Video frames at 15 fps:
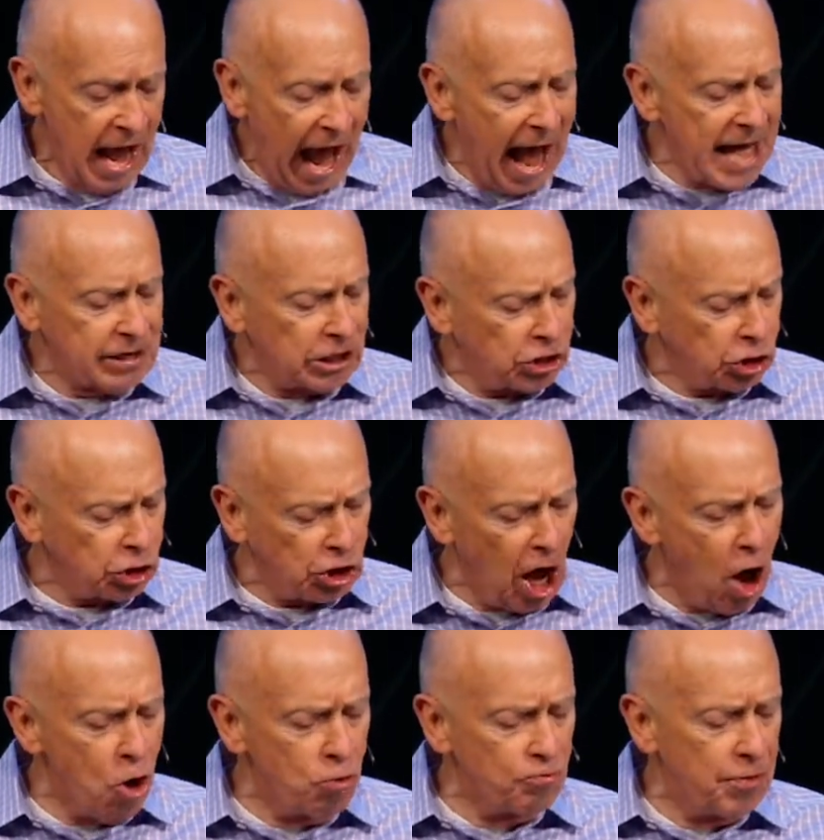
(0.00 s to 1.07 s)
and a
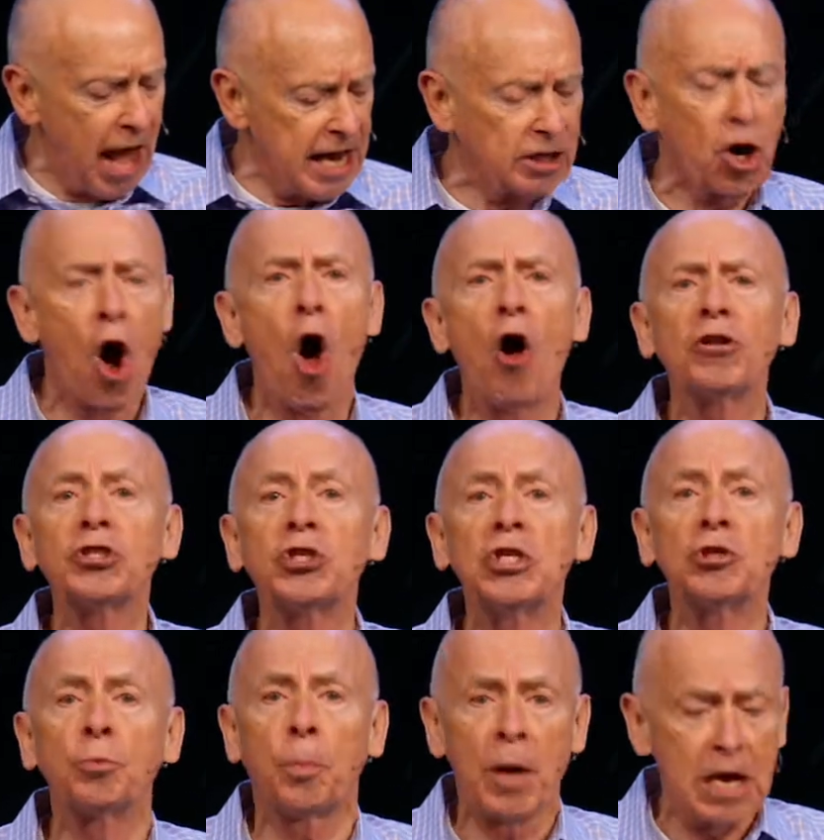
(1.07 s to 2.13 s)
stone that
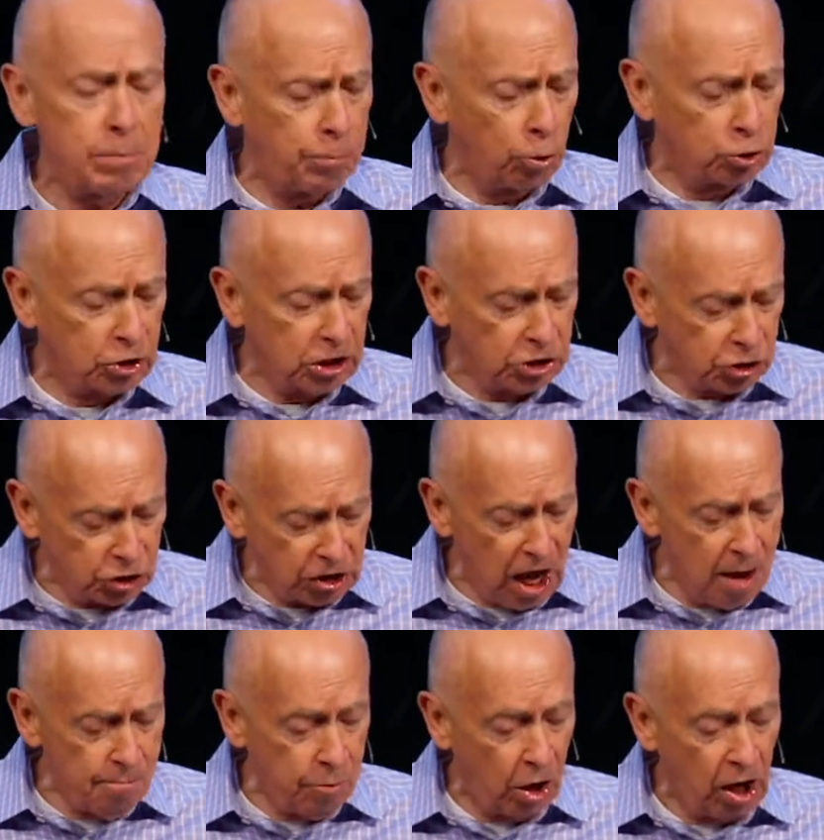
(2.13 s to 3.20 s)
causes people to
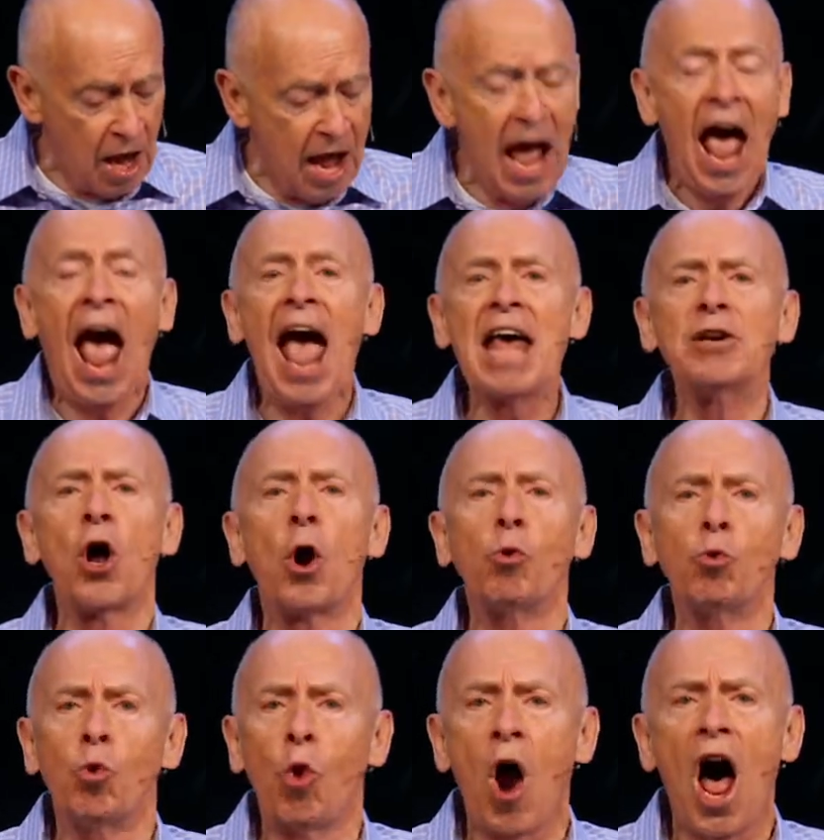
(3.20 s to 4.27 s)
stumble, and a
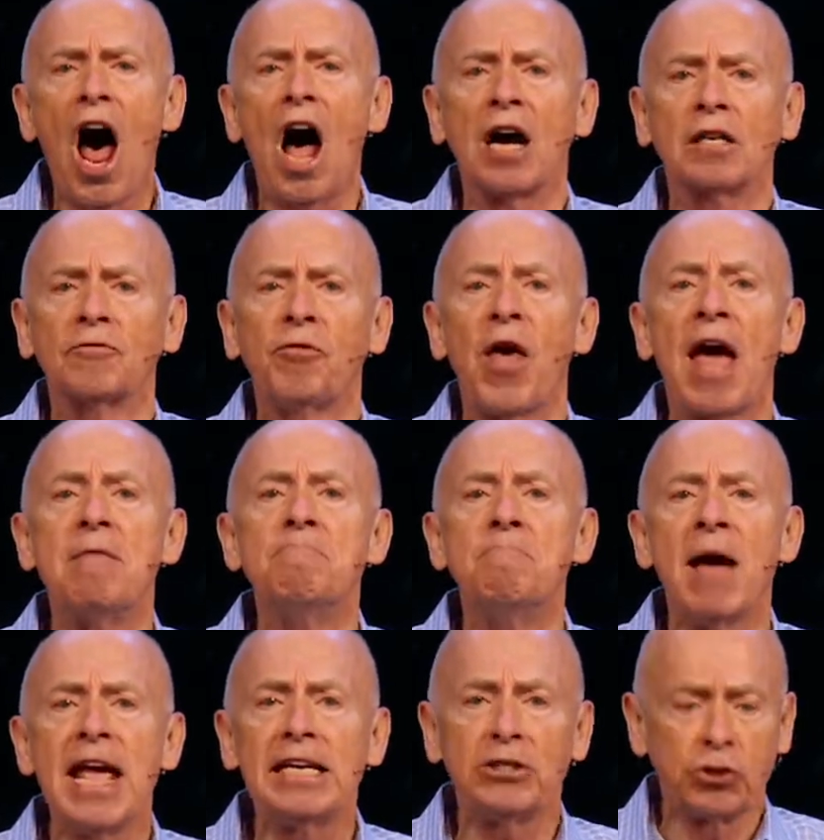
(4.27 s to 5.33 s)
rock that
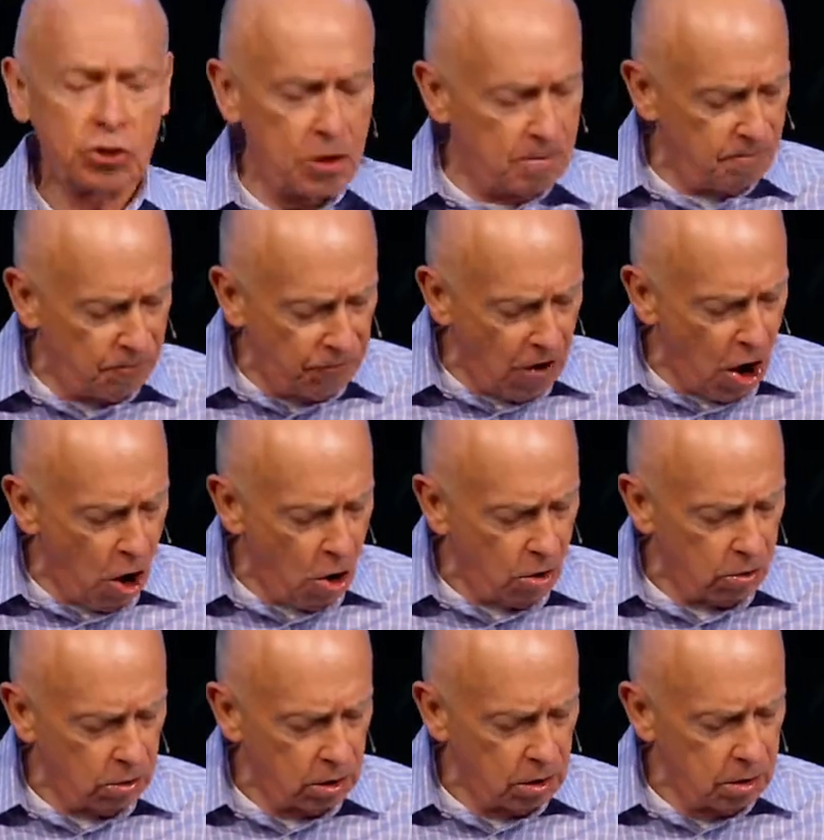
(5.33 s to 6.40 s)
makes them
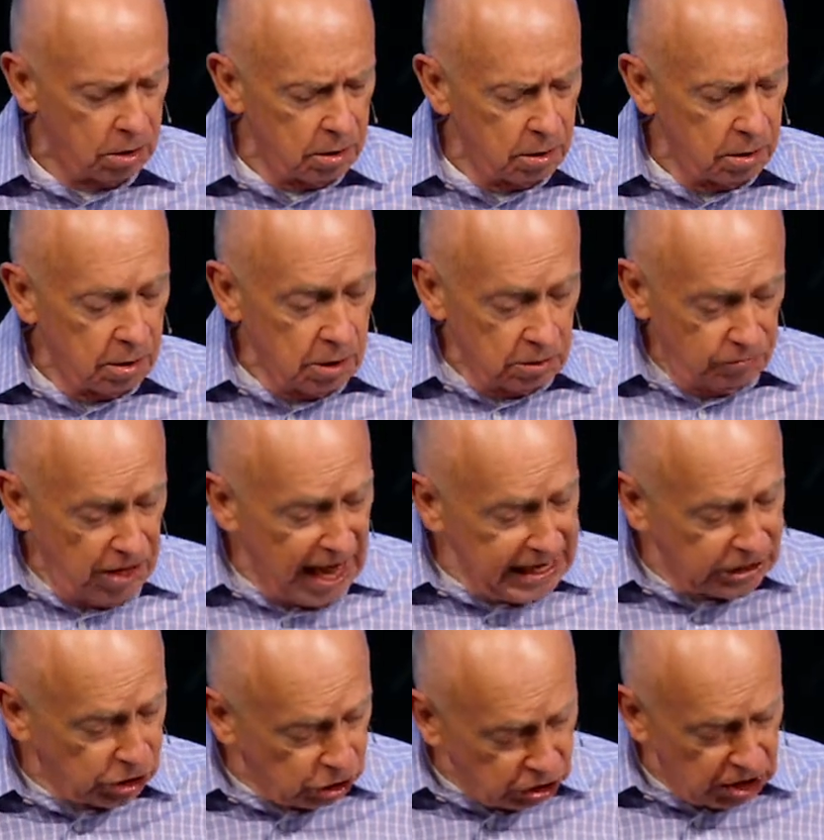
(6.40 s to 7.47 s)
fall.
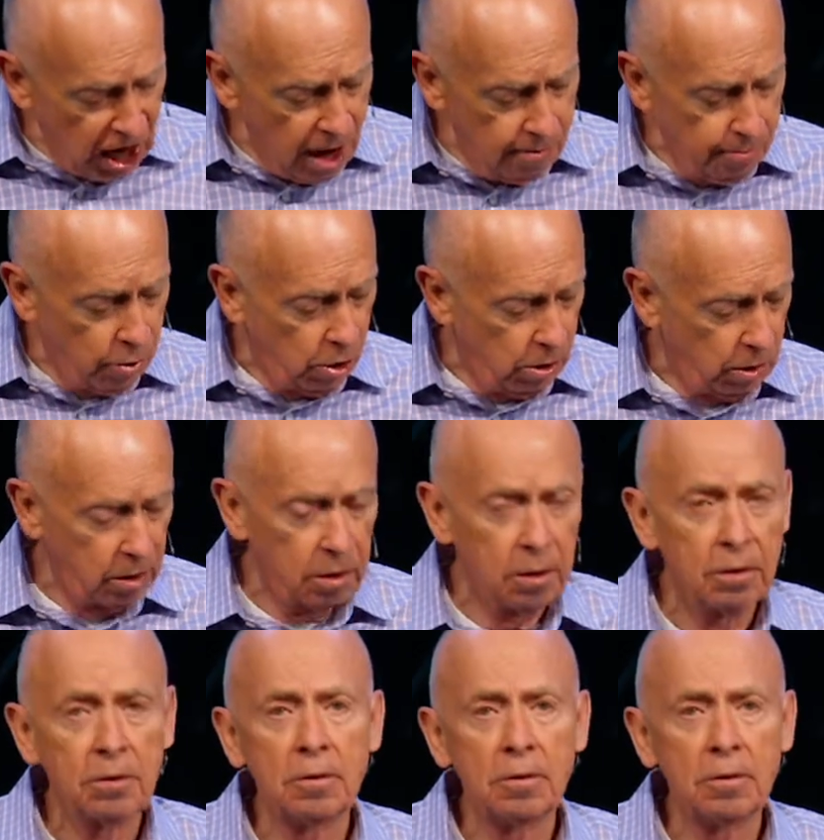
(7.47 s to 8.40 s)
They stumbled